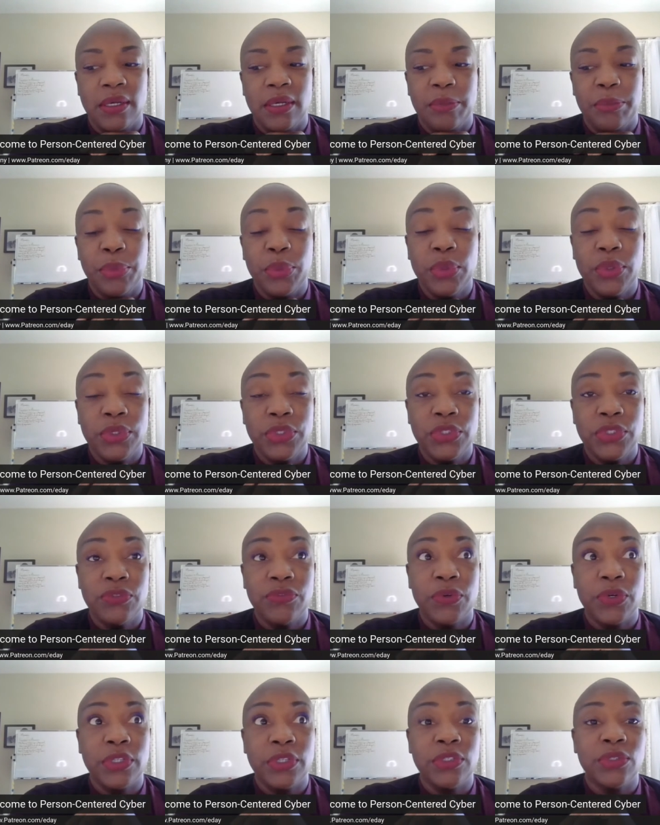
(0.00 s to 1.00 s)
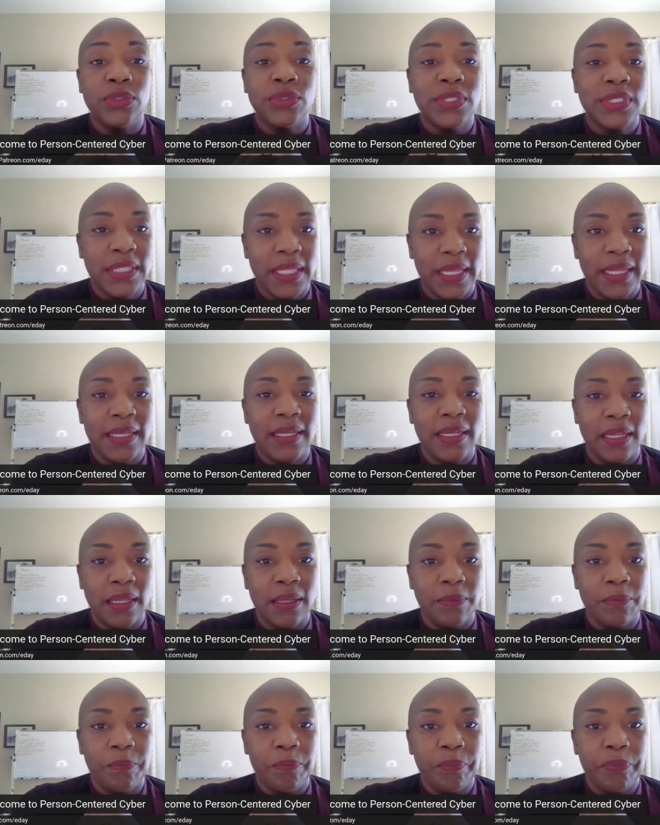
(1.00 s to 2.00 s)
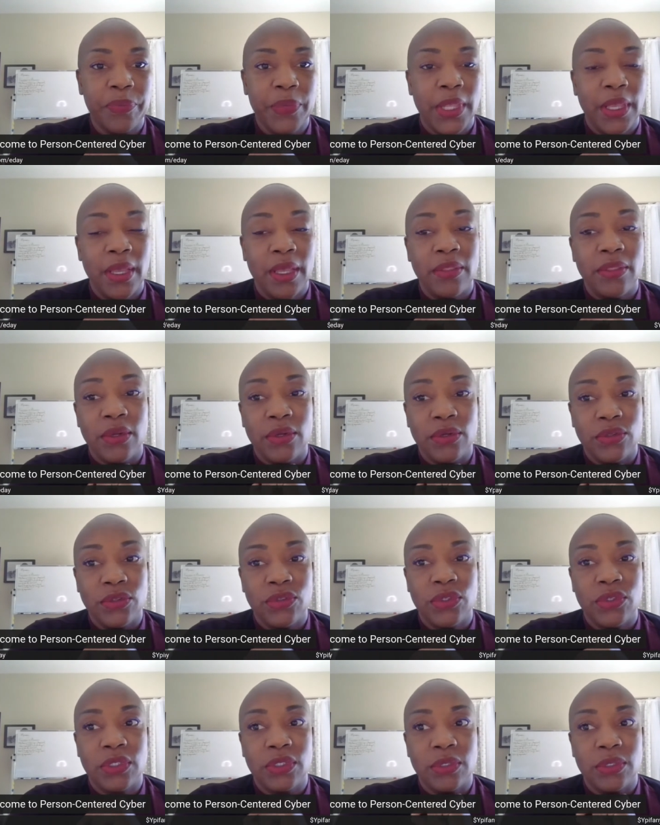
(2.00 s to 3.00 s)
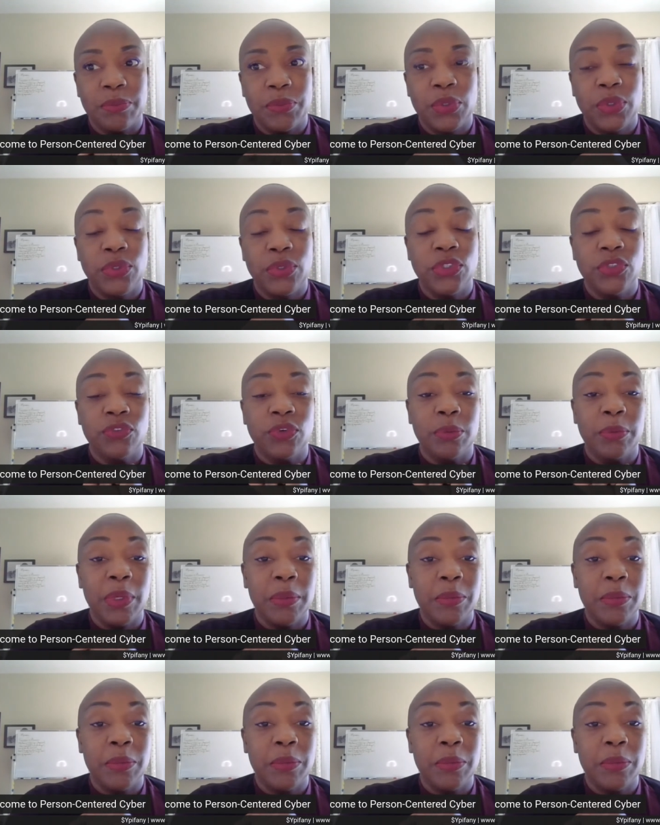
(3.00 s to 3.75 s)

a push for understanding. There's just a push for